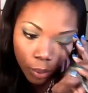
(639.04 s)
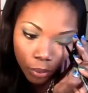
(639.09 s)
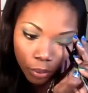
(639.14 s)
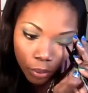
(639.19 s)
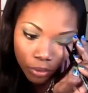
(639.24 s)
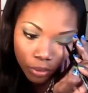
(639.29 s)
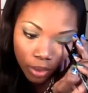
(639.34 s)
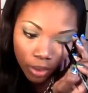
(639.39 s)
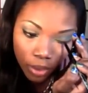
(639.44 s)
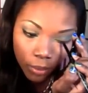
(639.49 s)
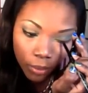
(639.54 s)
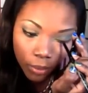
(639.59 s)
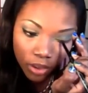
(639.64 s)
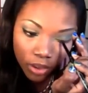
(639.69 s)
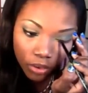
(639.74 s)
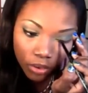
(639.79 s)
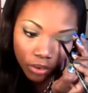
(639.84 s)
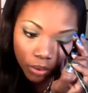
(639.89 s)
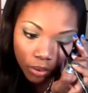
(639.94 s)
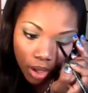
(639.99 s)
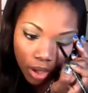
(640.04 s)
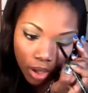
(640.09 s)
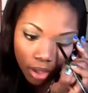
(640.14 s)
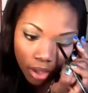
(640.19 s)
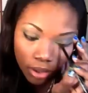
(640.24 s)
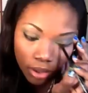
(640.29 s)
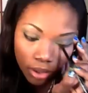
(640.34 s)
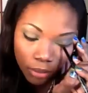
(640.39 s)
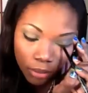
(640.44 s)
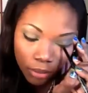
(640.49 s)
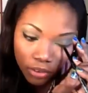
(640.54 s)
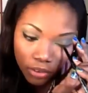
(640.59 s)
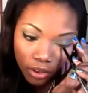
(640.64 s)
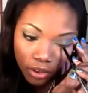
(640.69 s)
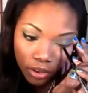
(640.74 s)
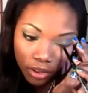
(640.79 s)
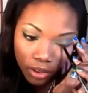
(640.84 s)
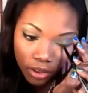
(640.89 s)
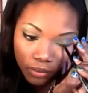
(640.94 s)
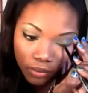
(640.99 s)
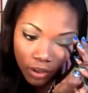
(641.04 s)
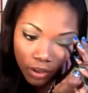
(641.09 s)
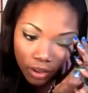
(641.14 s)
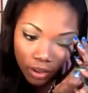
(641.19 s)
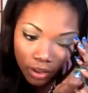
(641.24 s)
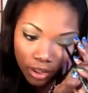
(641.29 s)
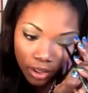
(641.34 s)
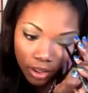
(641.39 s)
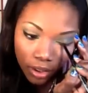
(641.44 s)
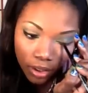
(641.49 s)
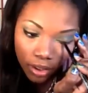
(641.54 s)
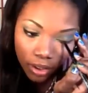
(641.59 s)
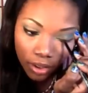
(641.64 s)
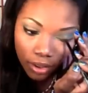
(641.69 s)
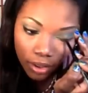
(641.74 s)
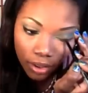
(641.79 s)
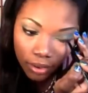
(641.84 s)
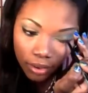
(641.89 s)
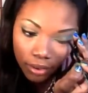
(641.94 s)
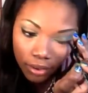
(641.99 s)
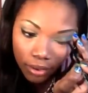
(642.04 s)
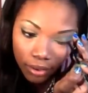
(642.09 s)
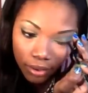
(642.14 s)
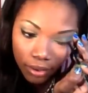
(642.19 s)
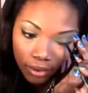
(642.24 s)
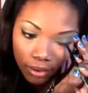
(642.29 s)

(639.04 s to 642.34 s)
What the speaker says: My poo tummy is growling. I'm sorry if y'all can hear that.